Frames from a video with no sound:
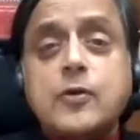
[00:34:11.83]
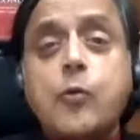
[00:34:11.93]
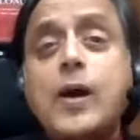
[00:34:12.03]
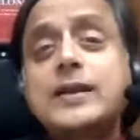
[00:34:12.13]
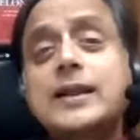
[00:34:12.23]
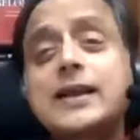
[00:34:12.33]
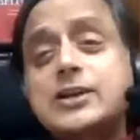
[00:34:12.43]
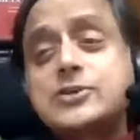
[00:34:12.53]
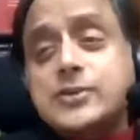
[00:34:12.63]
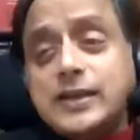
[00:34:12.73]
The one
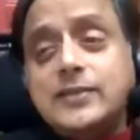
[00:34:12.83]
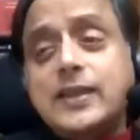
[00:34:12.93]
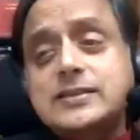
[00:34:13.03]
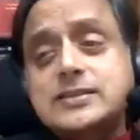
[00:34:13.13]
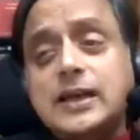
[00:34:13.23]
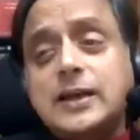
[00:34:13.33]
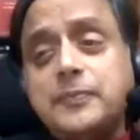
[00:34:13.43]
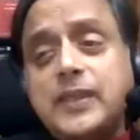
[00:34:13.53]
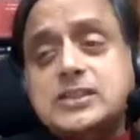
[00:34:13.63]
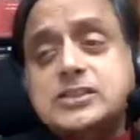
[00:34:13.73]
country
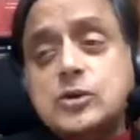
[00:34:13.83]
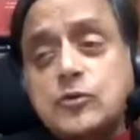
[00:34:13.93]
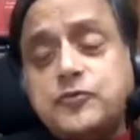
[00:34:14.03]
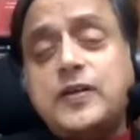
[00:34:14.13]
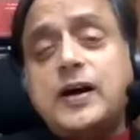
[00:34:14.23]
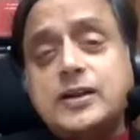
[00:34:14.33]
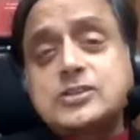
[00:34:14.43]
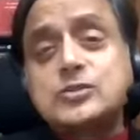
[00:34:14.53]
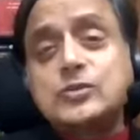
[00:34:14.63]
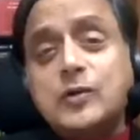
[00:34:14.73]
that so far
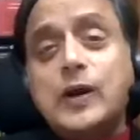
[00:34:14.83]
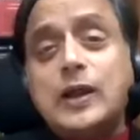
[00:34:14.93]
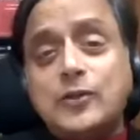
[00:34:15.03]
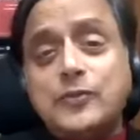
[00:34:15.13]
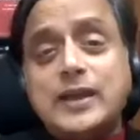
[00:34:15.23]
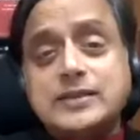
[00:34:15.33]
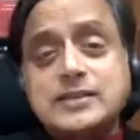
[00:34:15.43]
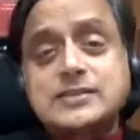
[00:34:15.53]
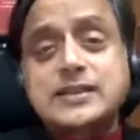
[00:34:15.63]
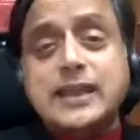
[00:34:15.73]
is doing well on
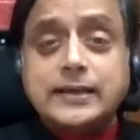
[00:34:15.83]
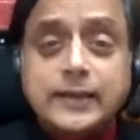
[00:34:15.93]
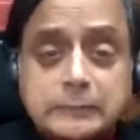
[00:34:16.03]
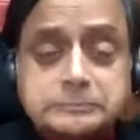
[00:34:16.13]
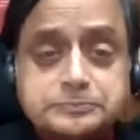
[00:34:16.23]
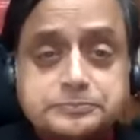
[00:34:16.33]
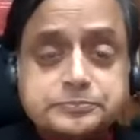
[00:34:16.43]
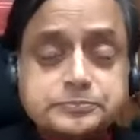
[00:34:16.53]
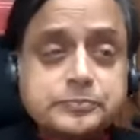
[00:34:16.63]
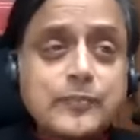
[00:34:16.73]
that is Canada.
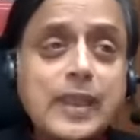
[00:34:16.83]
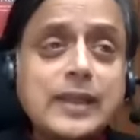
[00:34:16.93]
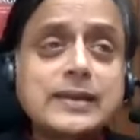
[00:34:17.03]
In